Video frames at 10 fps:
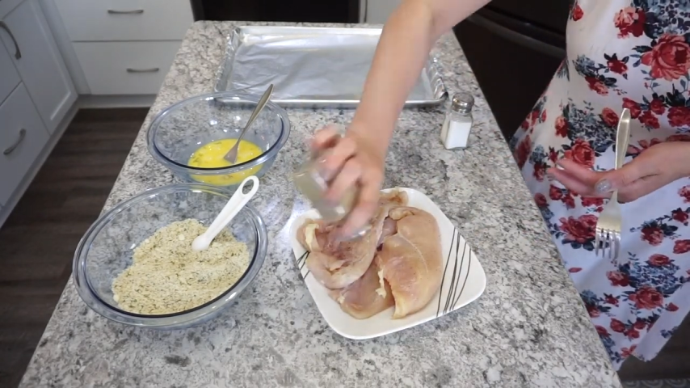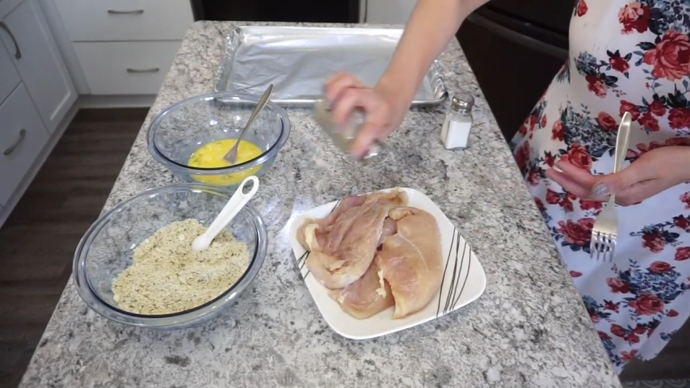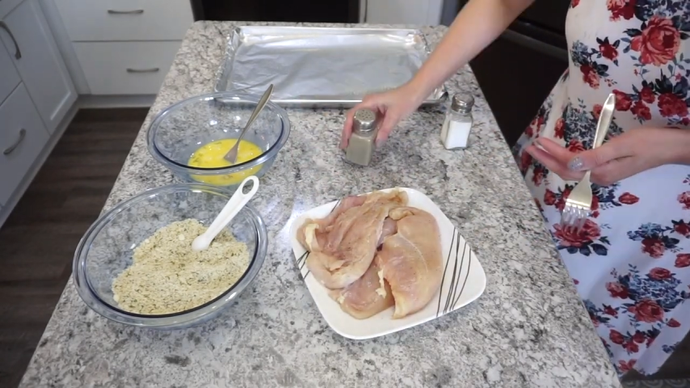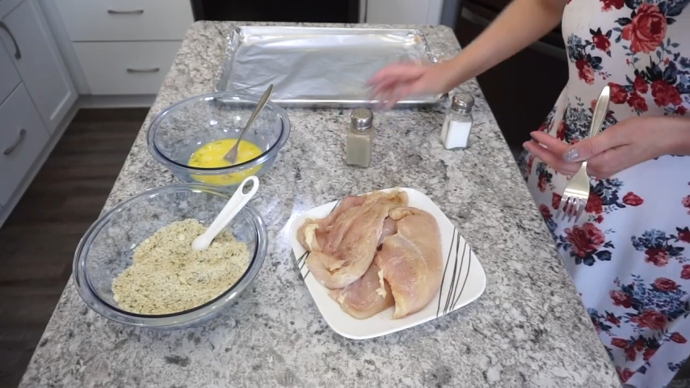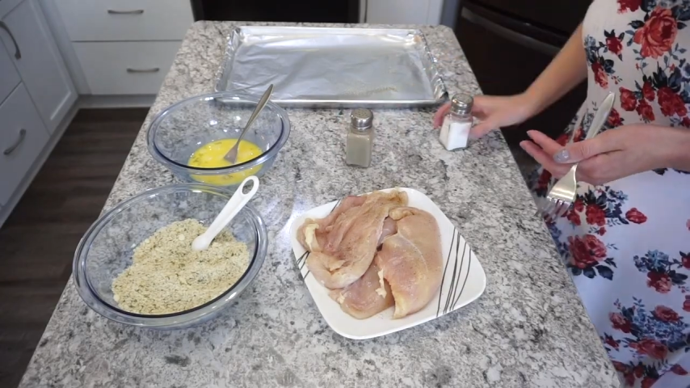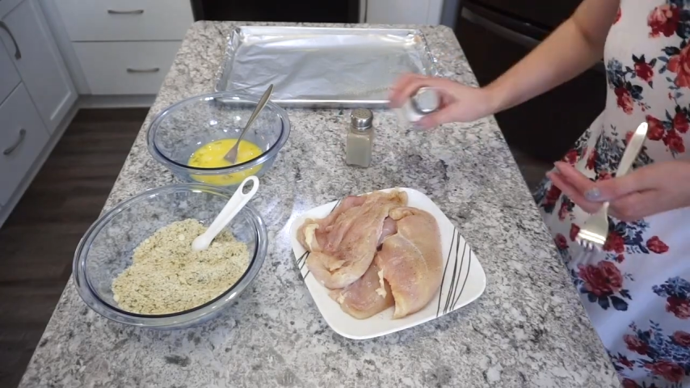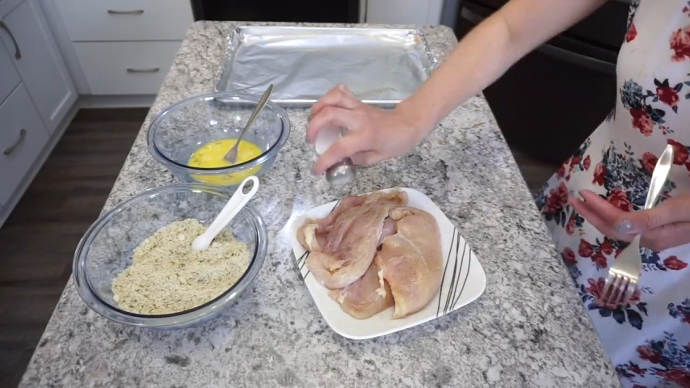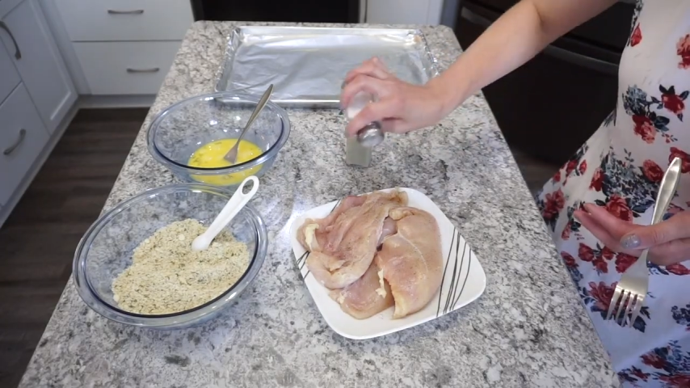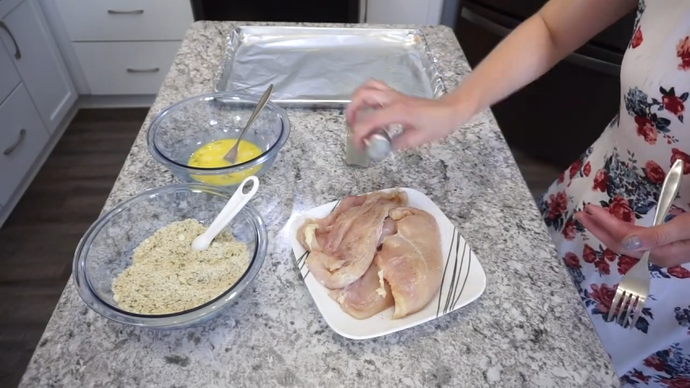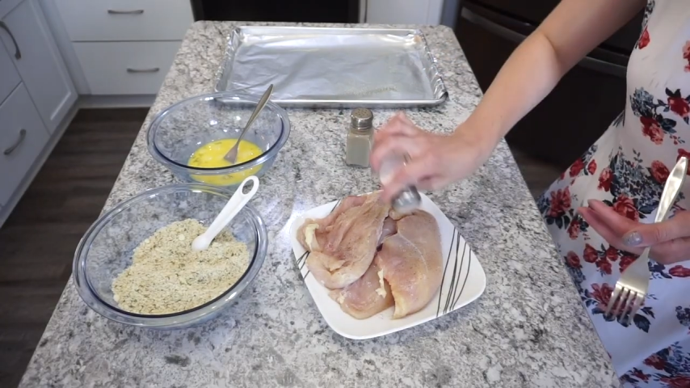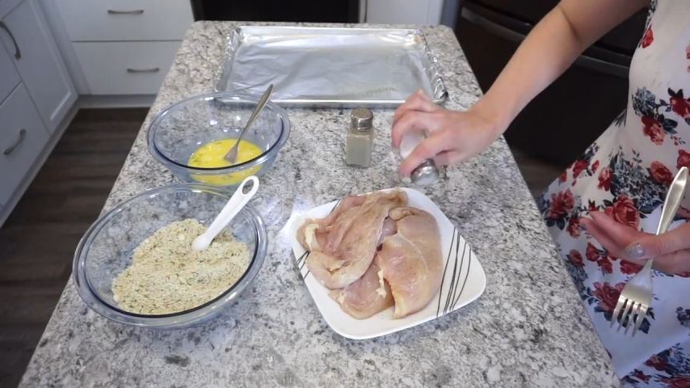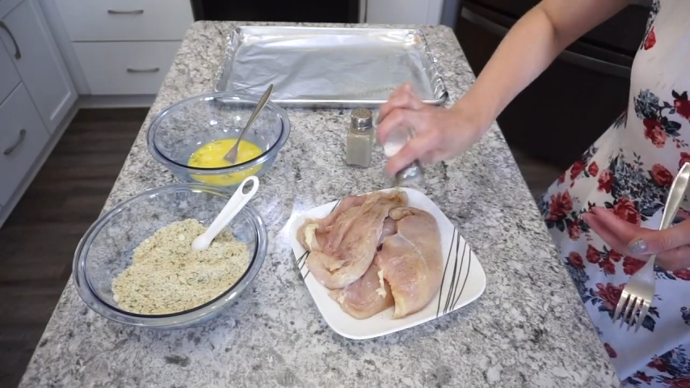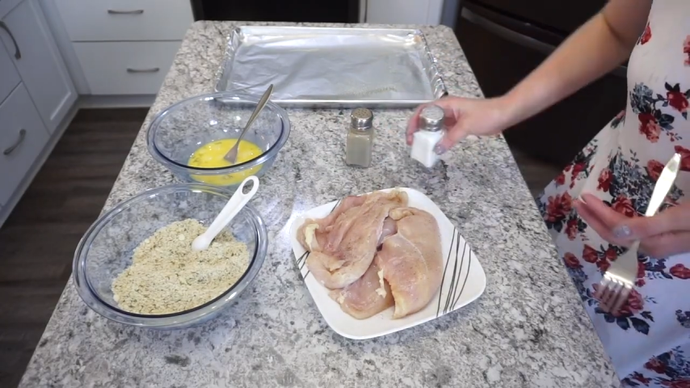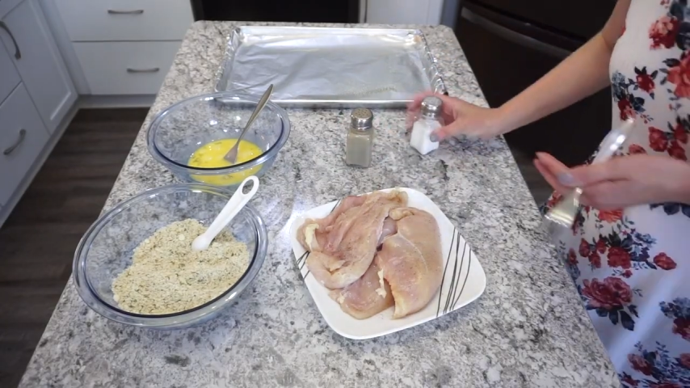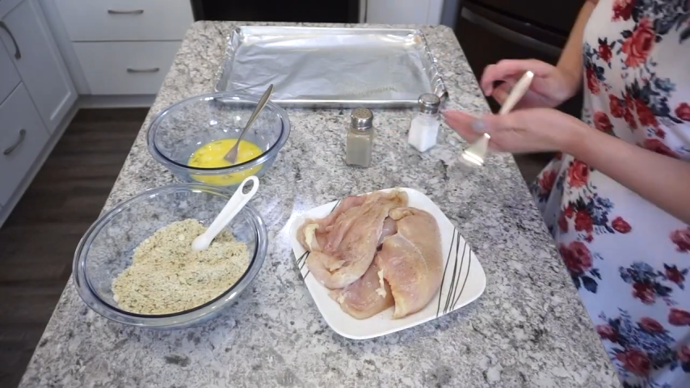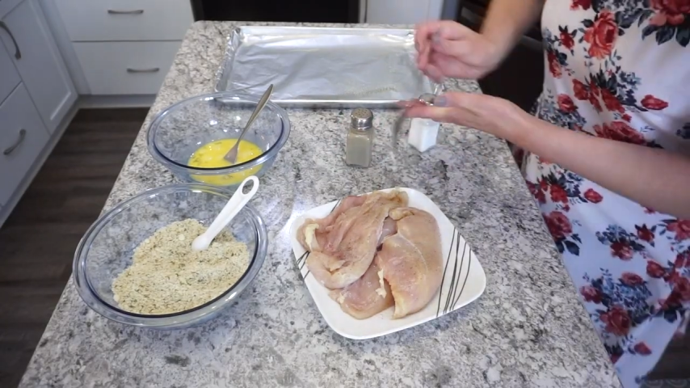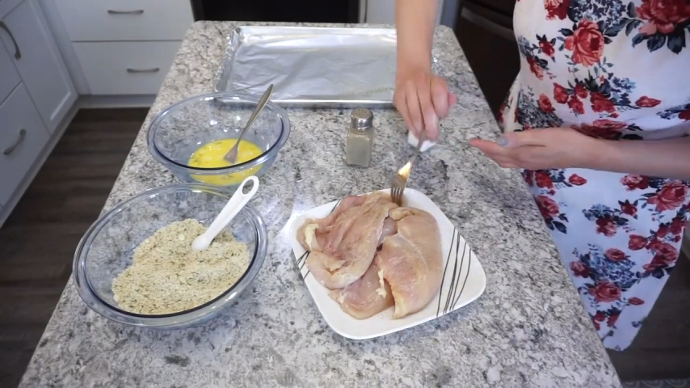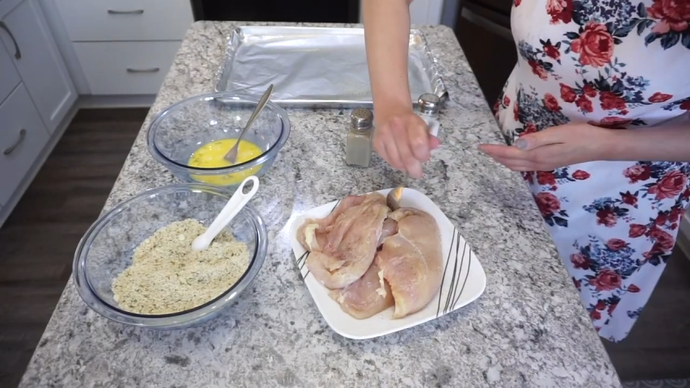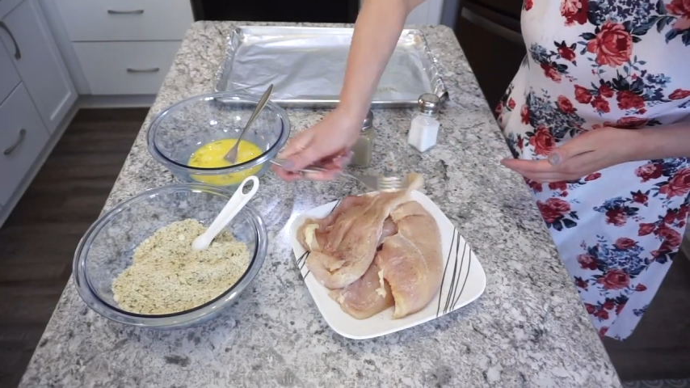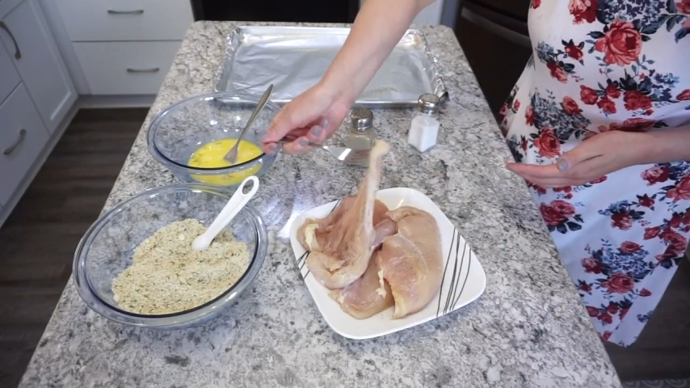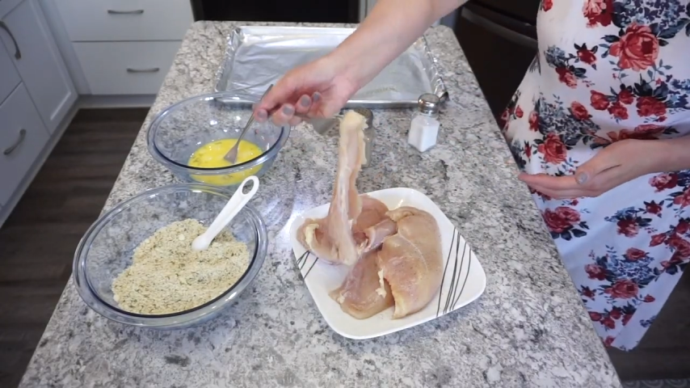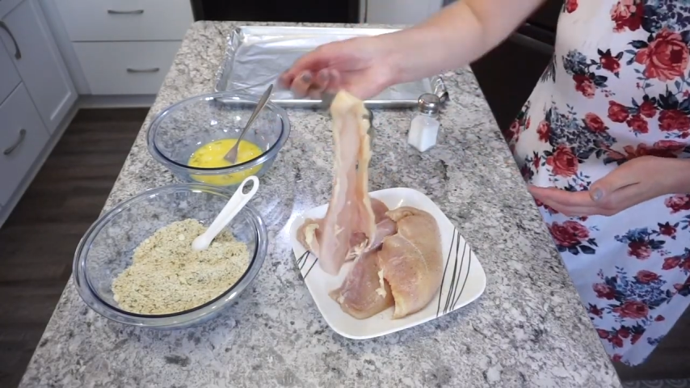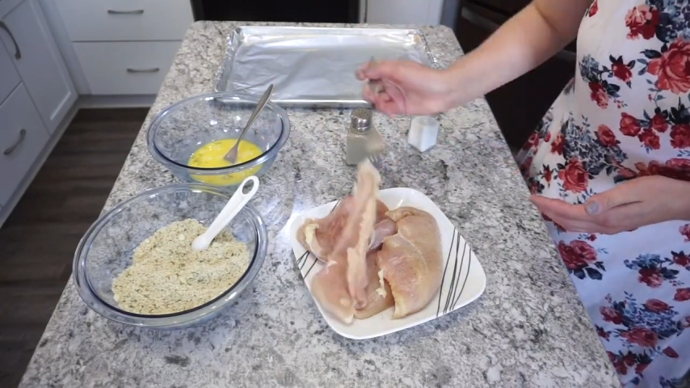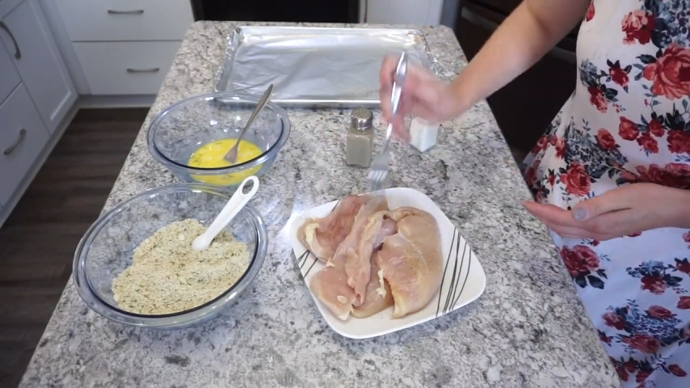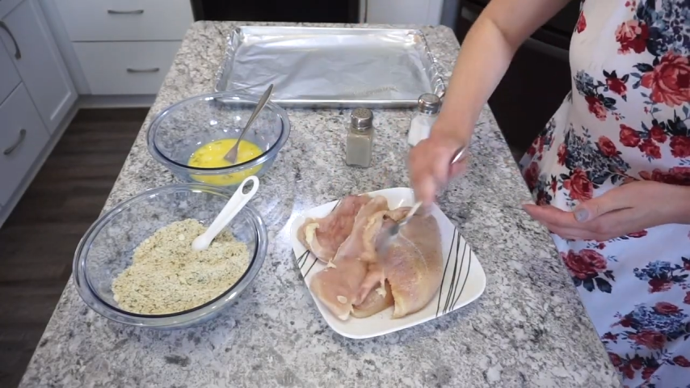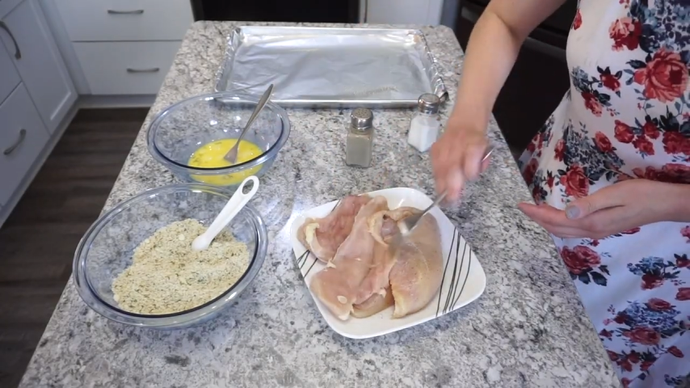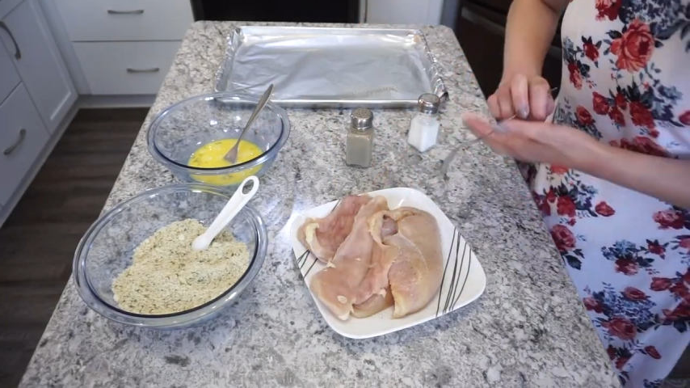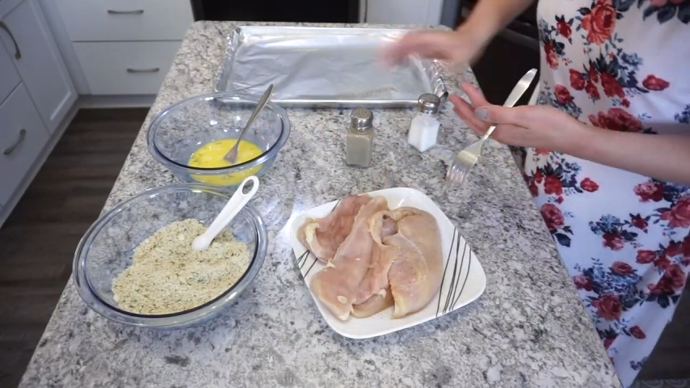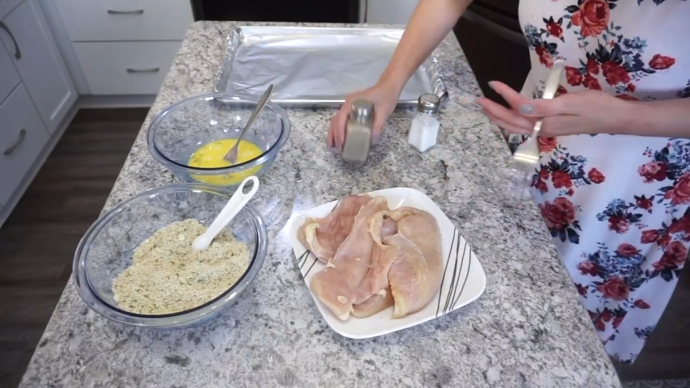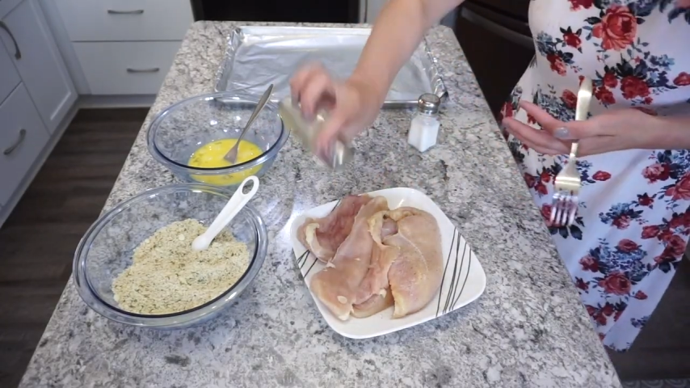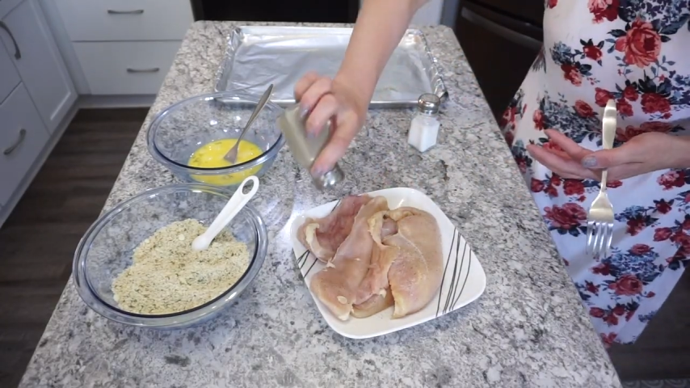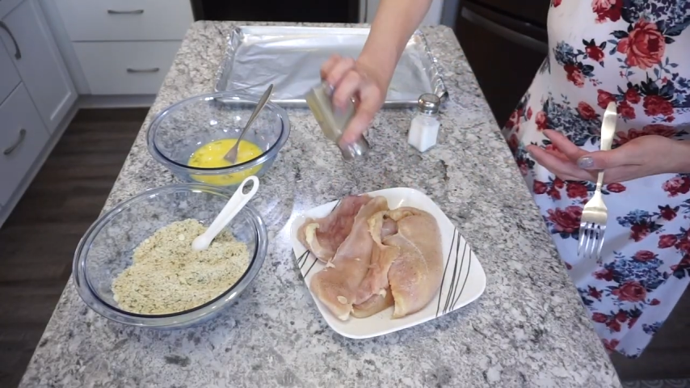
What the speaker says: (no speaker visible)